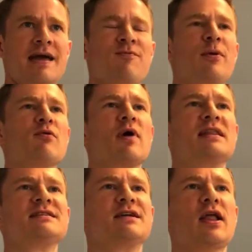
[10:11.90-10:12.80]
If we
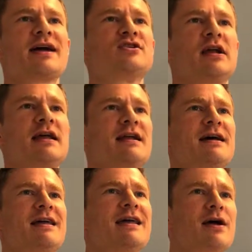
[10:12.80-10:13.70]
run this election in
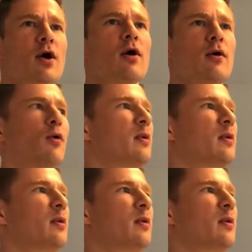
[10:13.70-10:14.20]
a year,